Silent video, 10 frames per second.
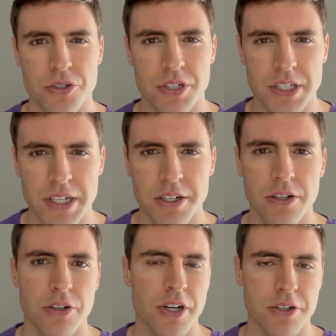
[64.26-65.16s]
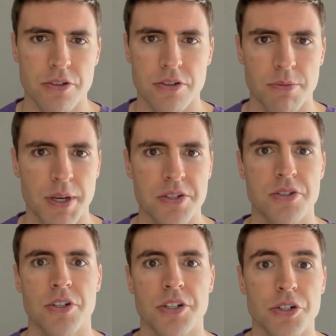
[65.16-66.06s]
year or an extra
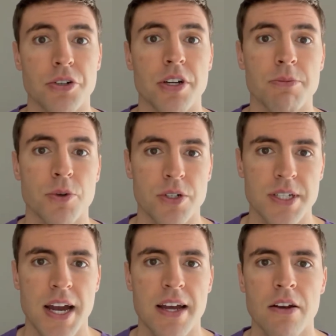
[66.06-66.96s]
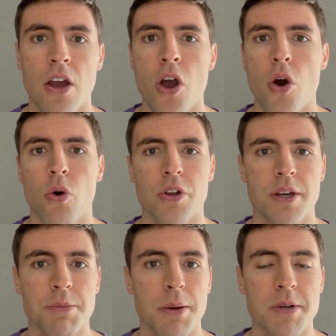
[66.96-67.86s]
semester incurring more debt, or they
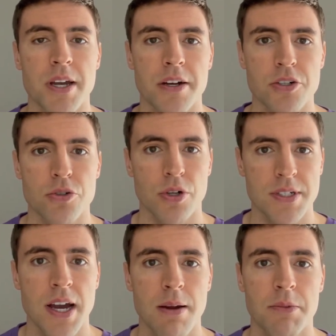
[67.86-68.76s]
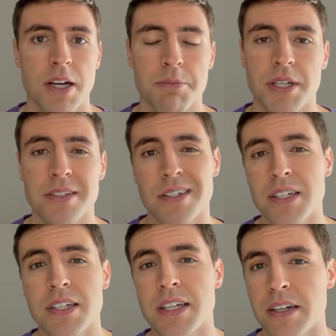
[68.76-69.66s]
may be on a short timeline because they
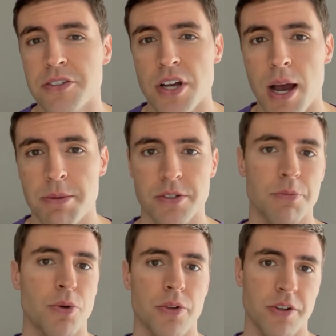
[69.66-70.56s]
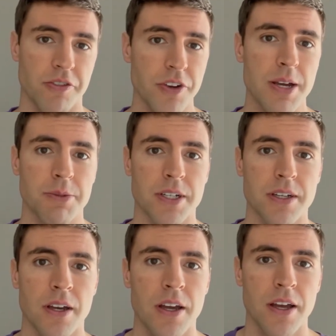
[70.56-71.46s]
need to get a job and support their
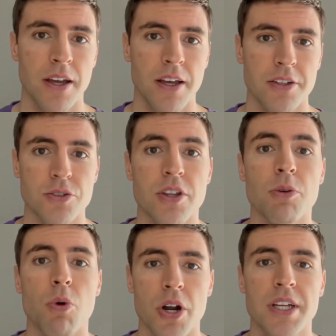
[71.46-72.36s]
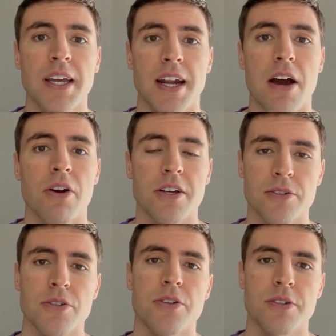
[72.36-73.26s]
family, so they want to get out as
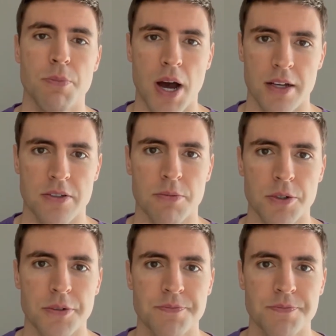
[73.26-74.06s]
soon as possible.